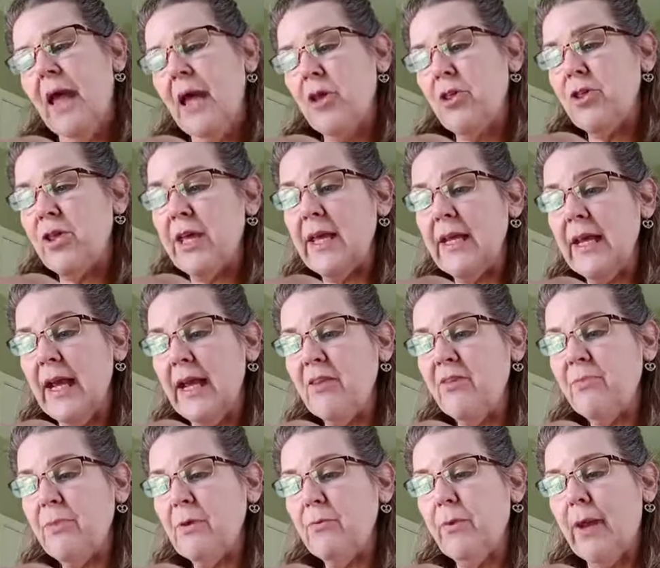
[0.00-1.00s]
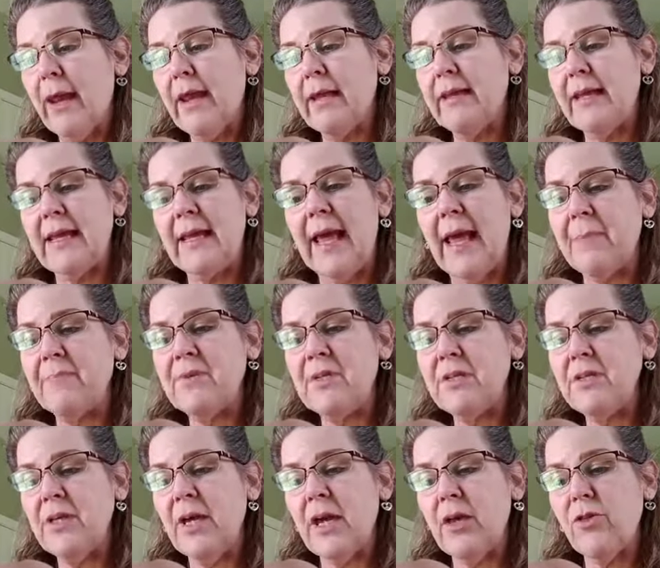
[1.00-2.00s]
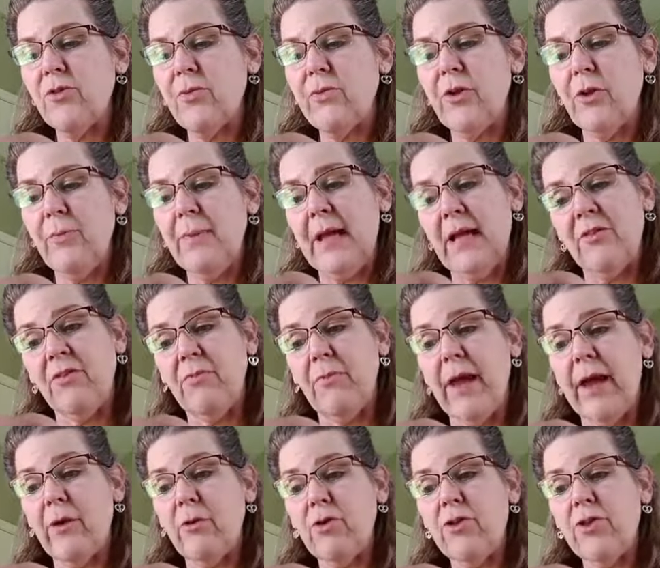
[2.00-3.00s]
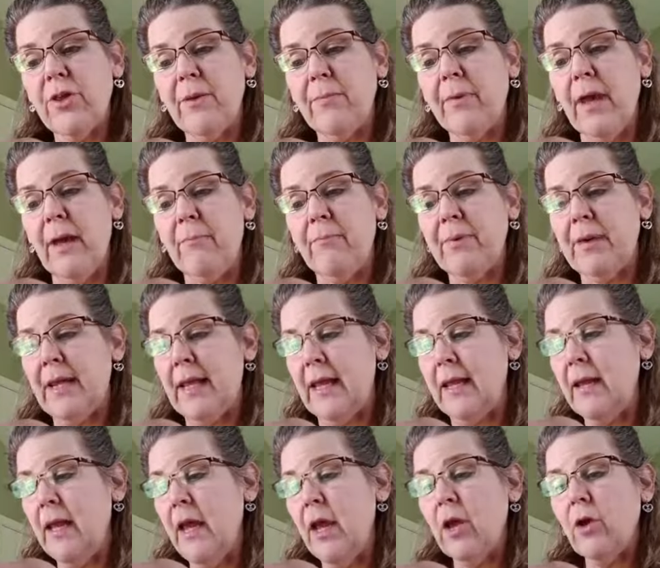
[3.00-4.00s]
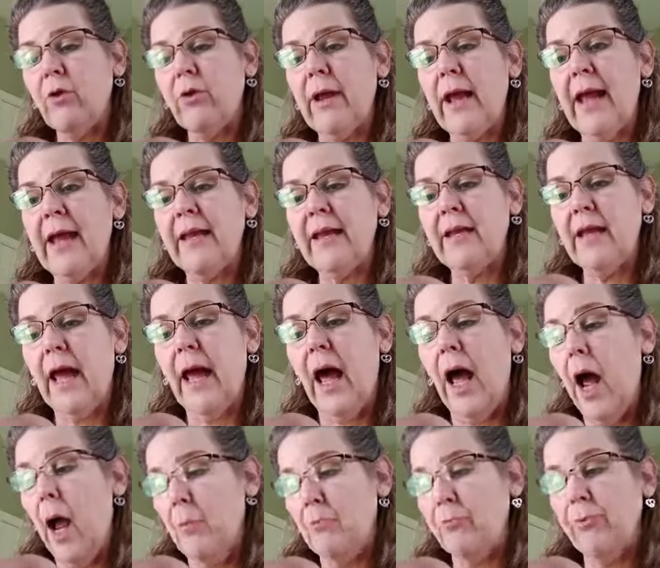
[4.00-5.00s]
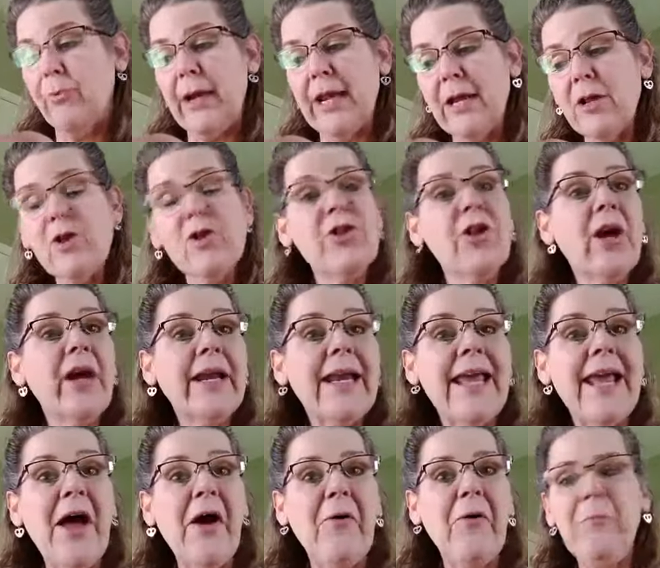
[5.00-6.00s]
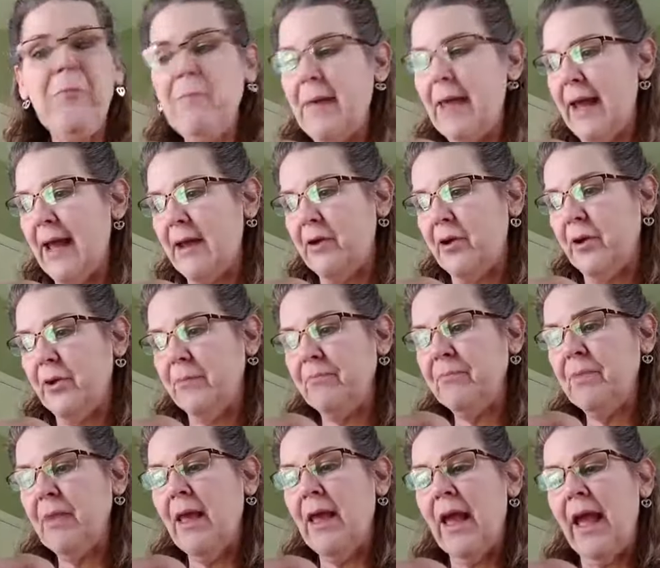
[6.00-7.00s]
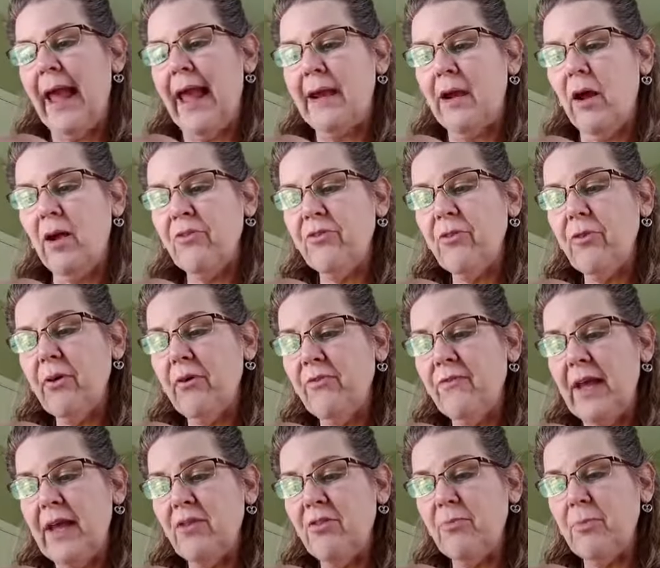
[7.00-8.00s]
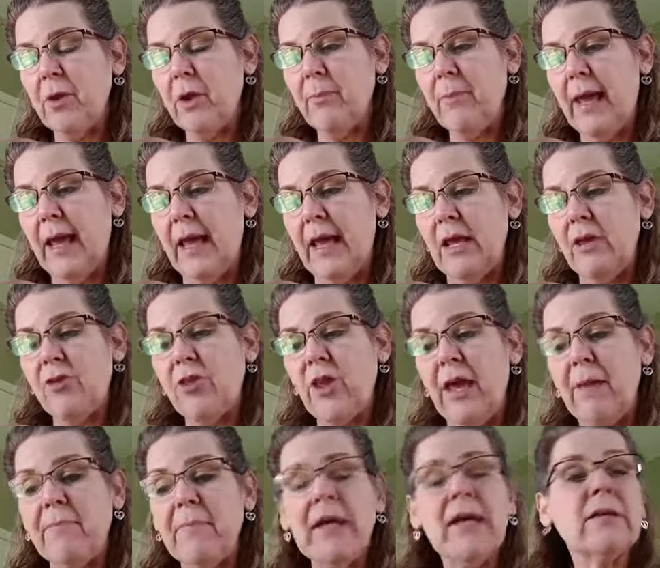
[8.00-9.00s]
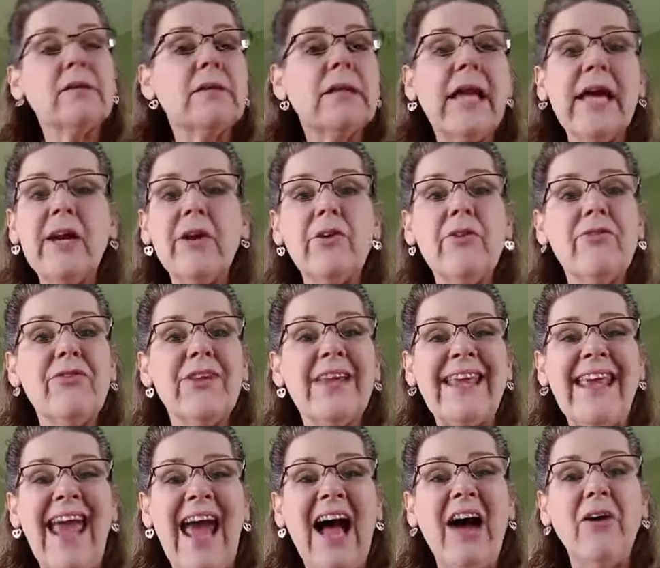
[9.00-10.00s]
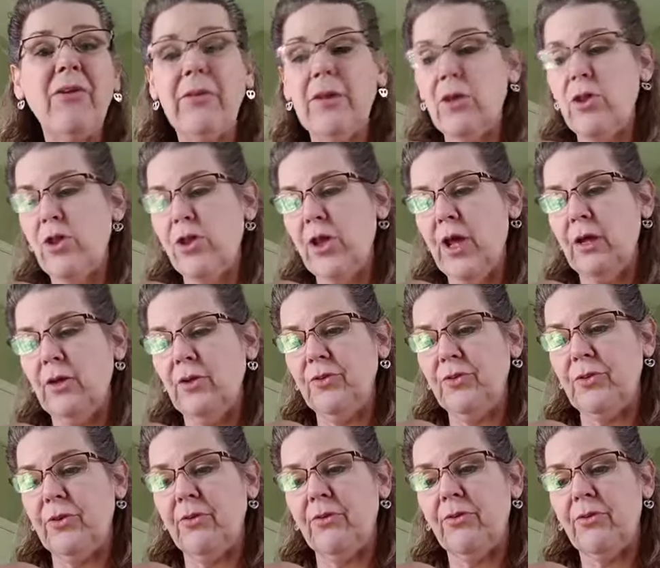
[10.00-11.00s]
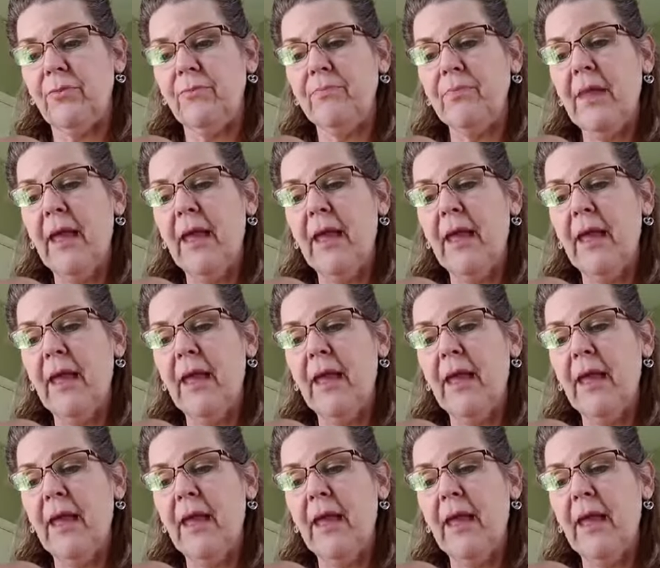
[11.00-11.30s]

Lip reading: She and husband Randy kept in touch with their pet's microchip company, created a Bring Shawnee Home banner, and also a Facebook page, and mailed letters to countless shelters.